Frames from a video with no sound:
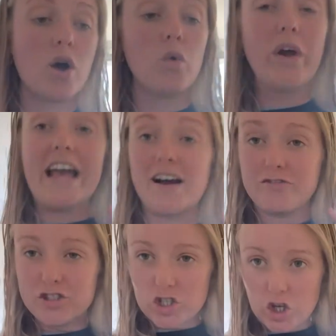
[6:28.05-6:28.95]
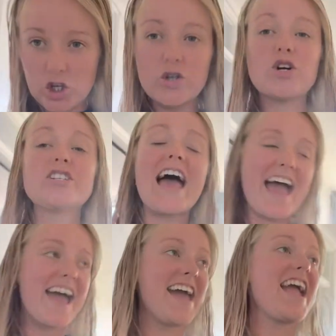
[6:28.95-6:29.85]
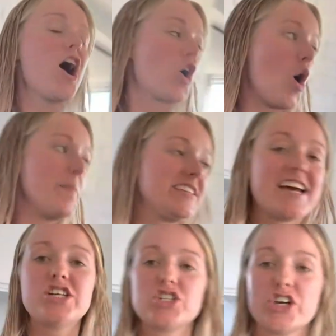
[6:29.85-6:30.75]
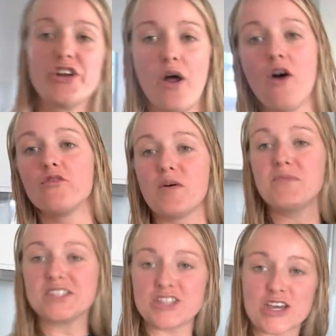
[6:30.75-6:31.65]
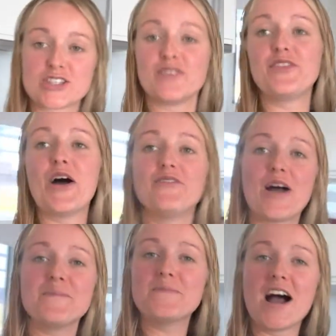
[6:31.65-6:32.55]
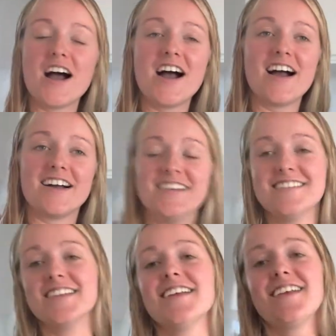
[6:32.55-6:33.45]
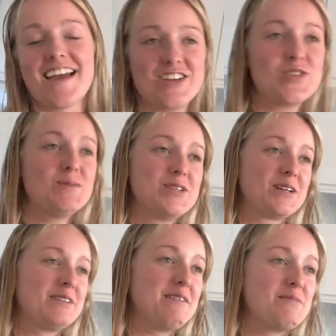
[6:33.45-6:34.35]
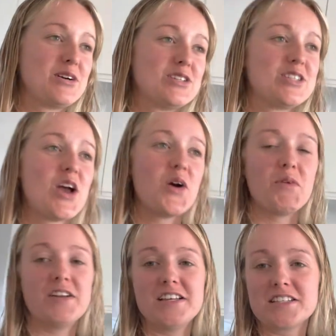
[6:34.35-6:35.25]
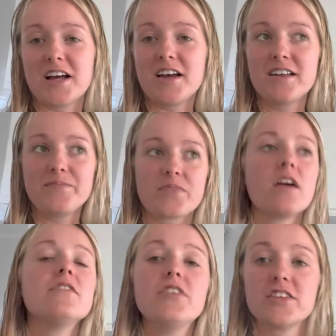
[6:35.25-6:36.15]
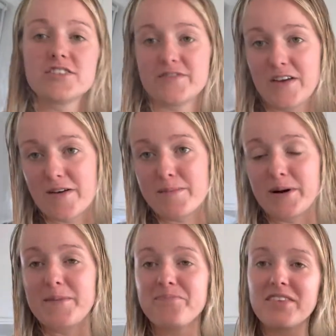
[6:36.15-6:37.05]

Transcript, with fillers: We have secured a accommodation from the 6th of November. And Tom's looking at me because when he's like, 1st of November,